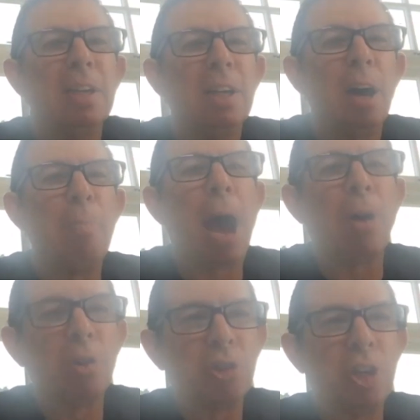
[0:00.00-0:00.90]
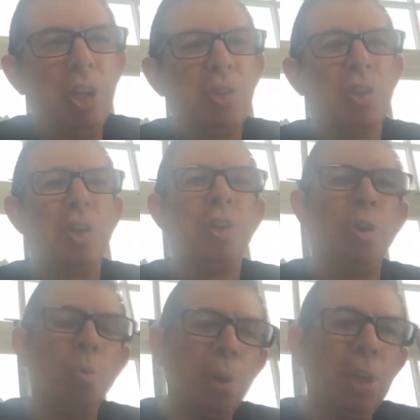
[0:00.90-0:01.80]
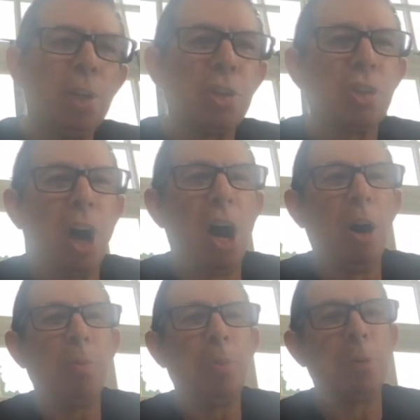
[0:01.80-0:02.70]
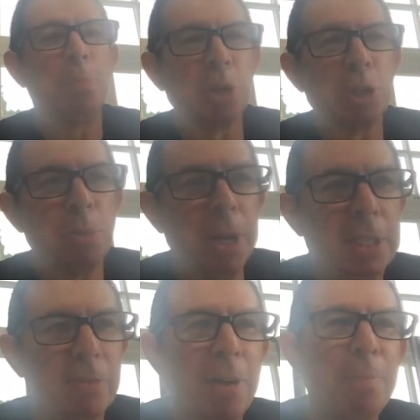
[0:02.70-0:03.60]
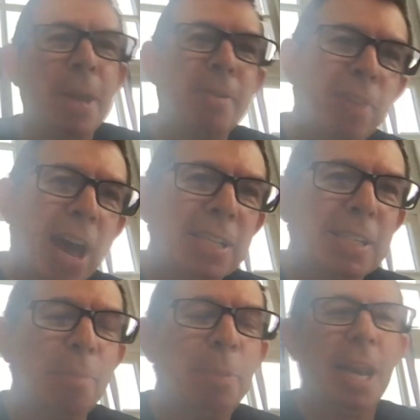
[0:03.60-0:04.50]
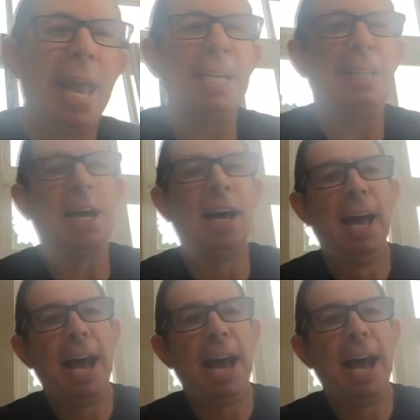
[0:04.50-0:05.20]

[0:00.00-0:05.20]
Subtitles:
about the season and not wanting to start with the possibility of there being fans coming later